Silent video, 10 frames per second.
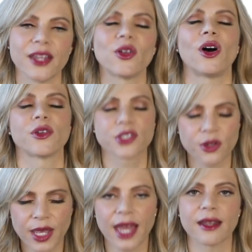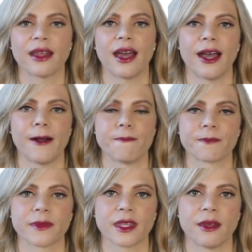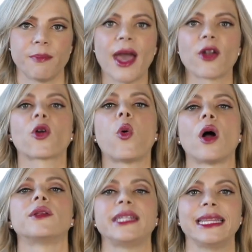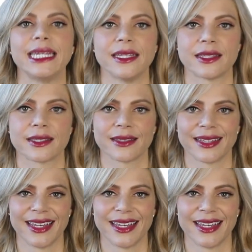and you'll also get better quality leads.